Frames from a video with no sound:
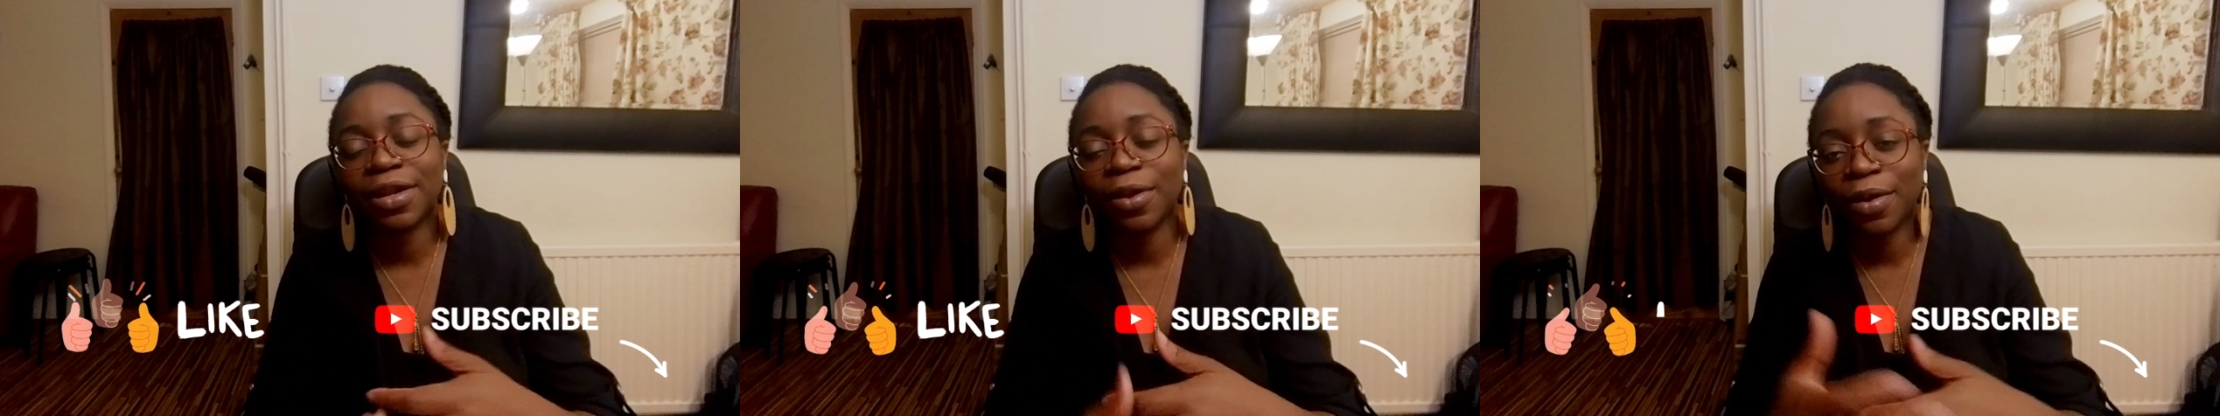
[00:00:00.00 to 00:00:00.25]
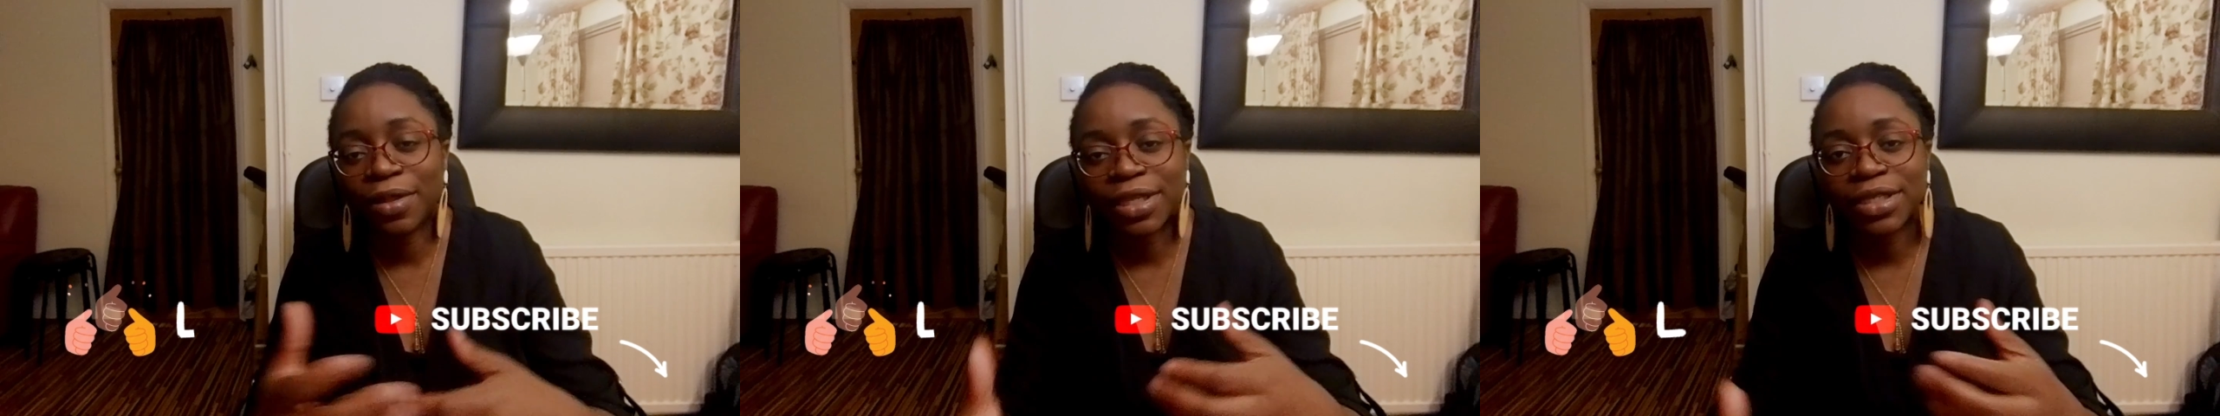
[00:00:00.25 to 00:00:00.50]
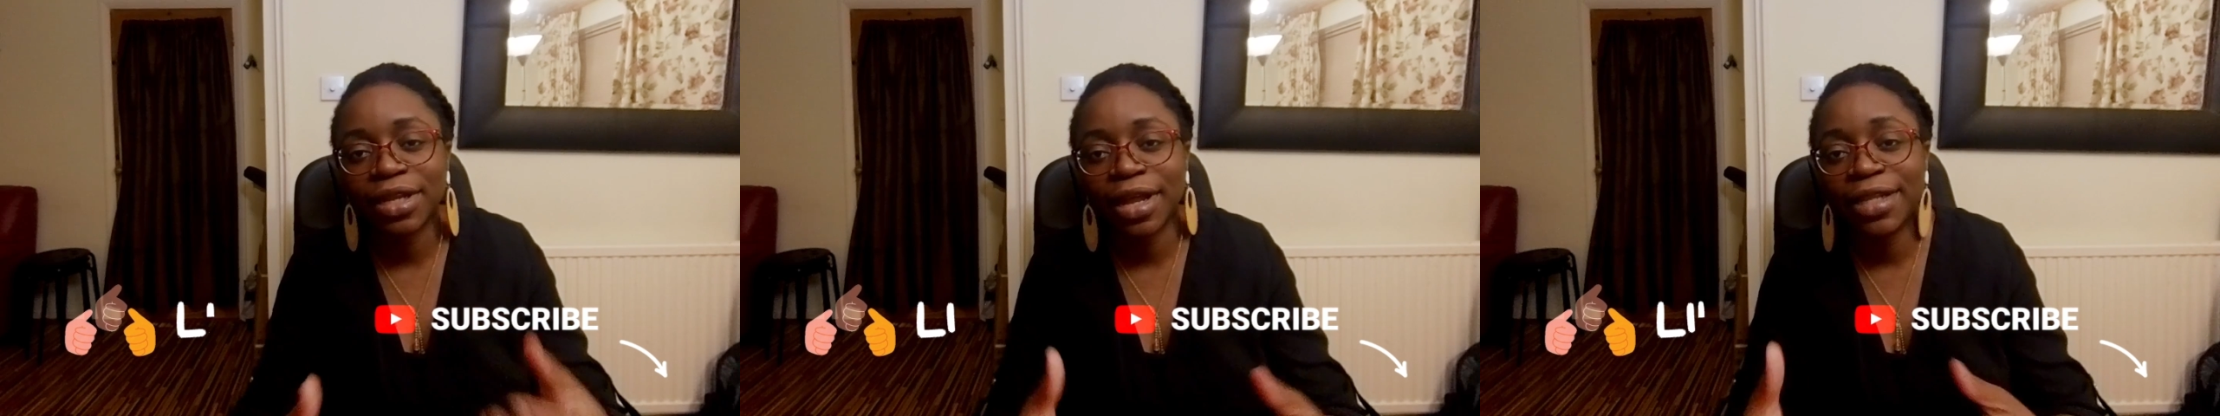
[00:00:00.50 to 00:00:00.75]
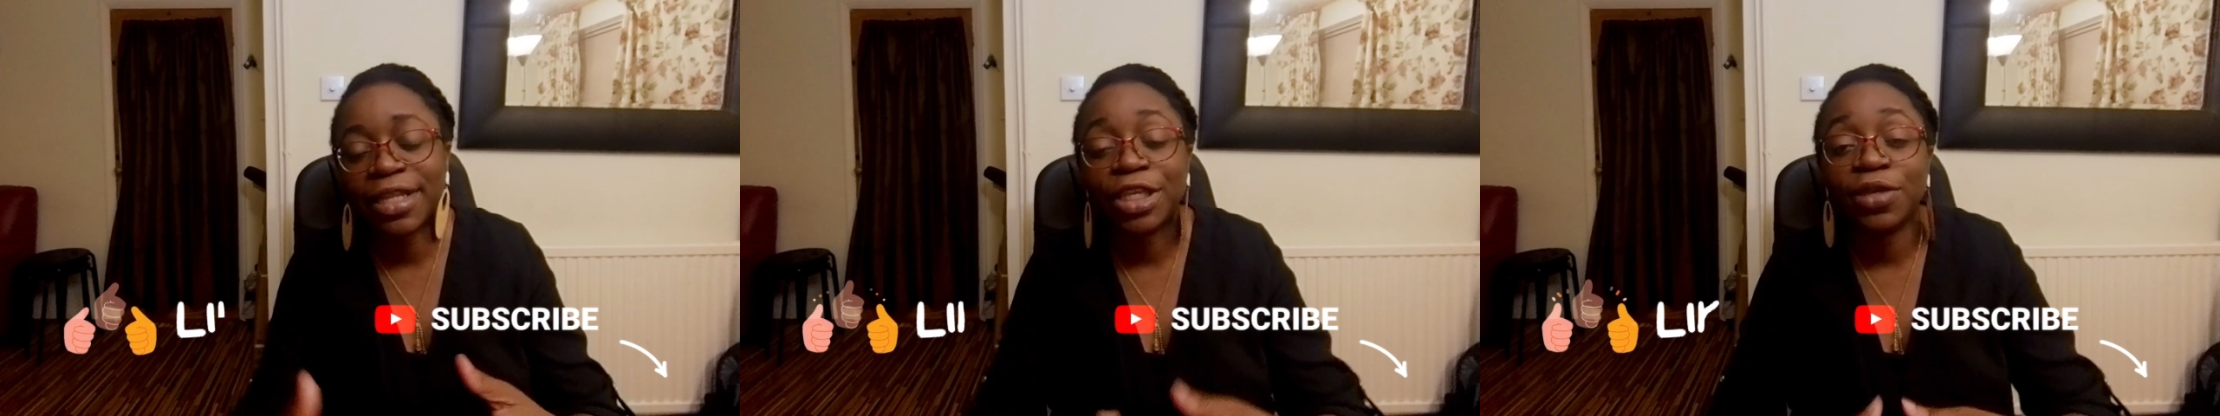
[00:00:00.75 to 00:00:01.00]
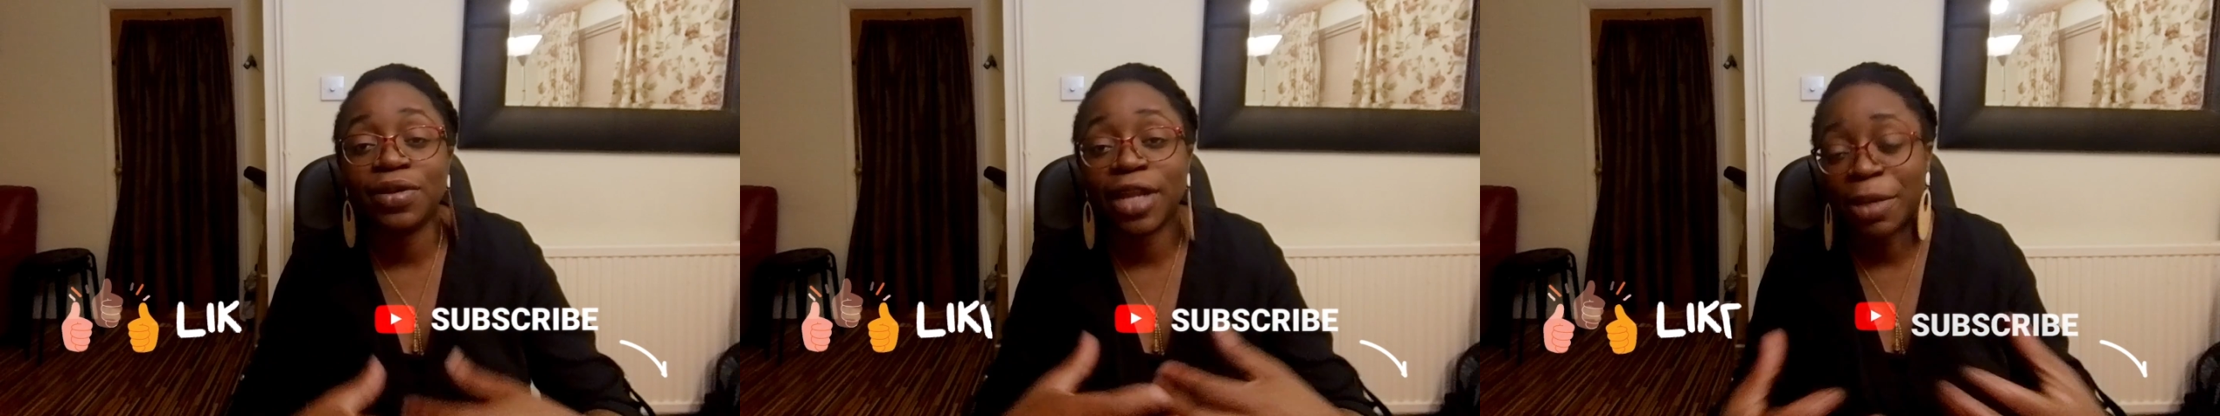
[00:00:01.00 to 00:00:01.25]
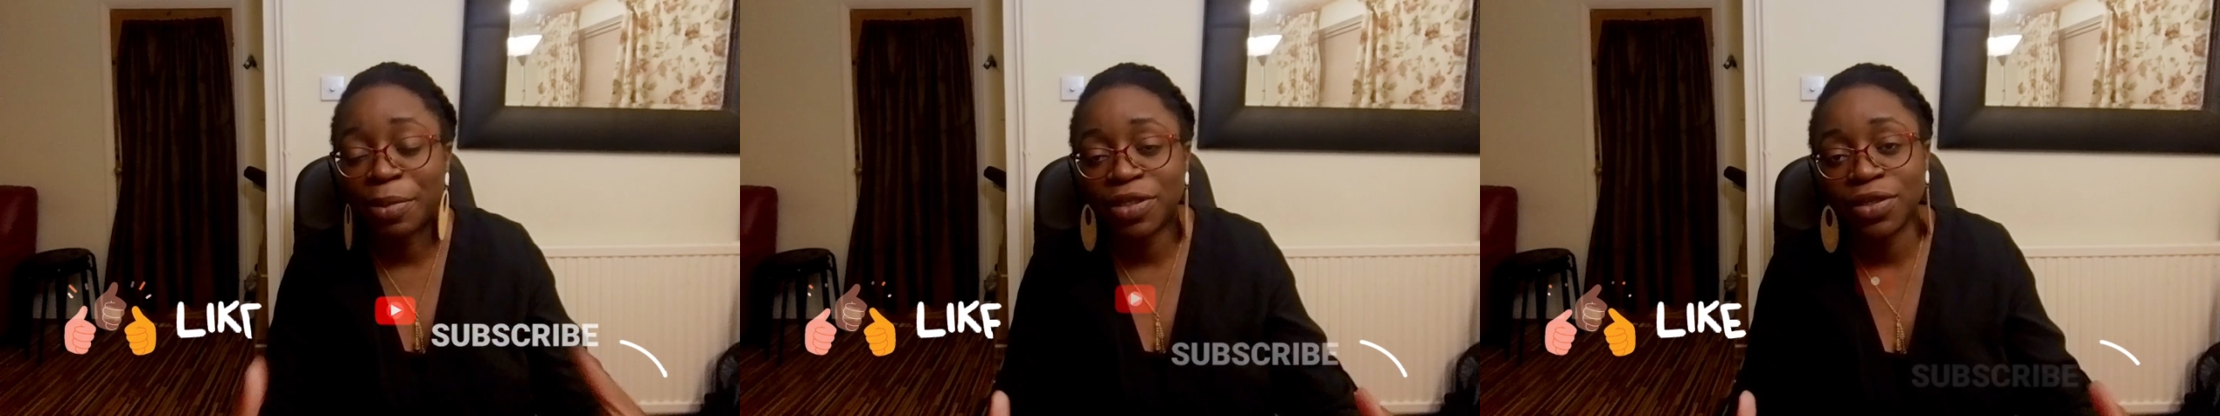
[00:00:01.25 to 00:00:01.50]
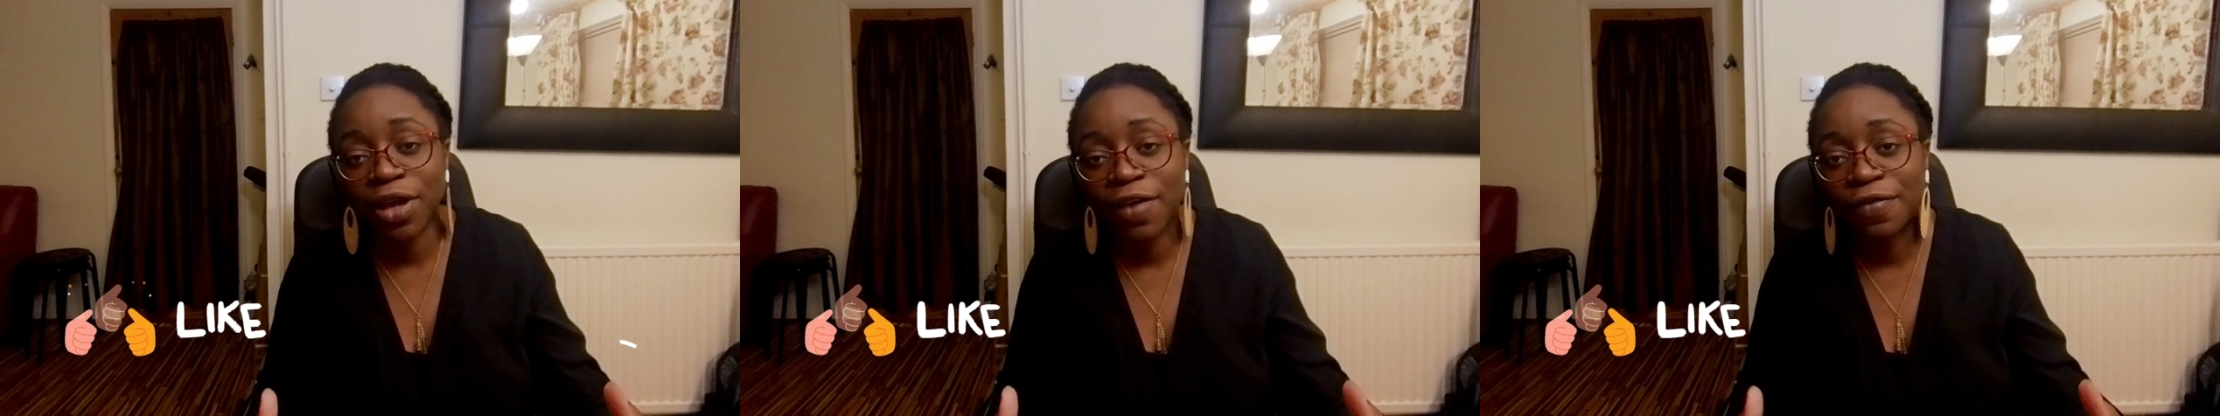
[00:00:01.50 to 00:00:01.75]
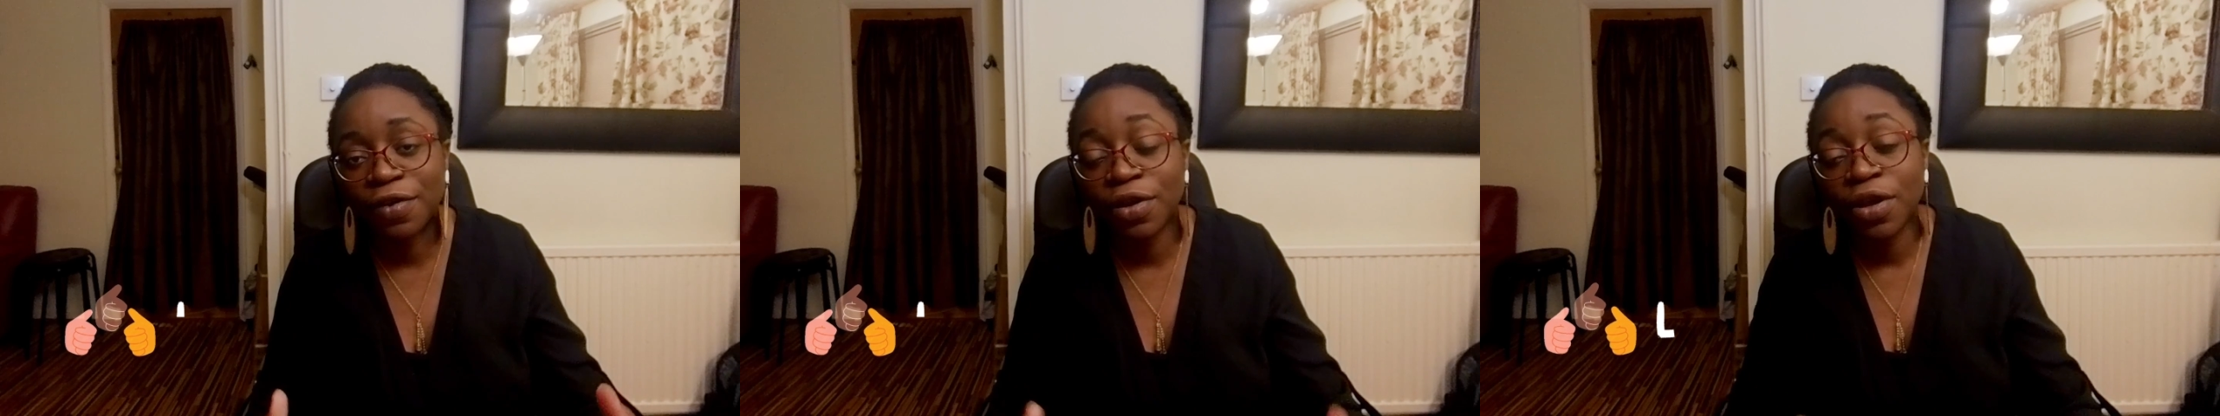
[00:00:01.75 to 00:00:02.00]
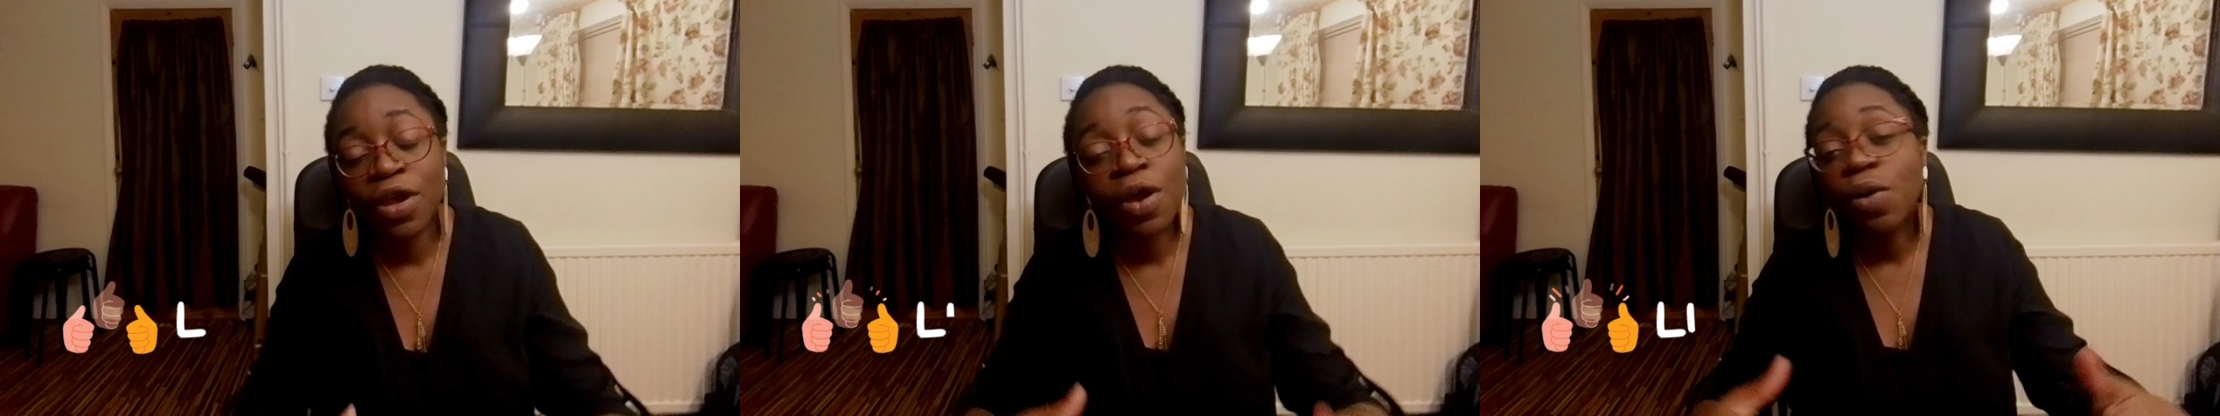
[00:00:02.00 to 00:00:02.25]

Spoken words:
along this line that you'd like me to cover,